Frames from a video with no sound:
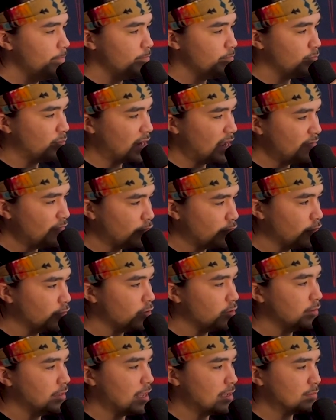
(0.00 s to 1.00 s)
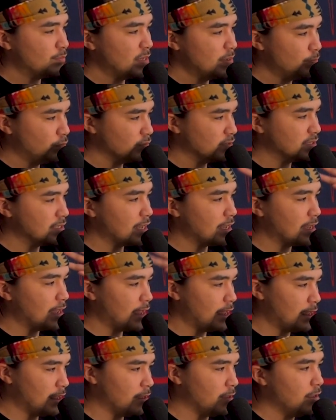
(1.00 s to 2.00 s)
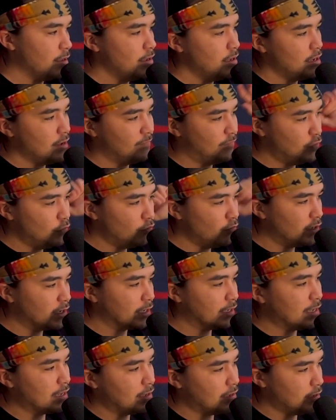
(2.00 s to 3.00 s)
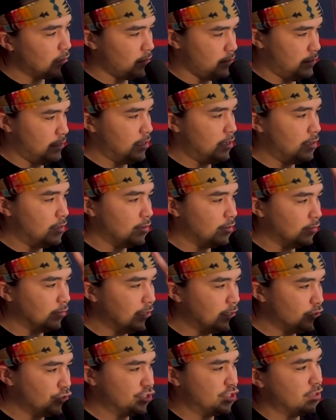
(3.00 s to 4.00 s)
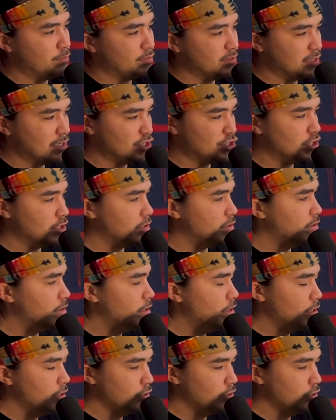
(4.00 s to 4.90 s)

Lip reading: But I've heard that people say, hey, if you want to get in a leadership position,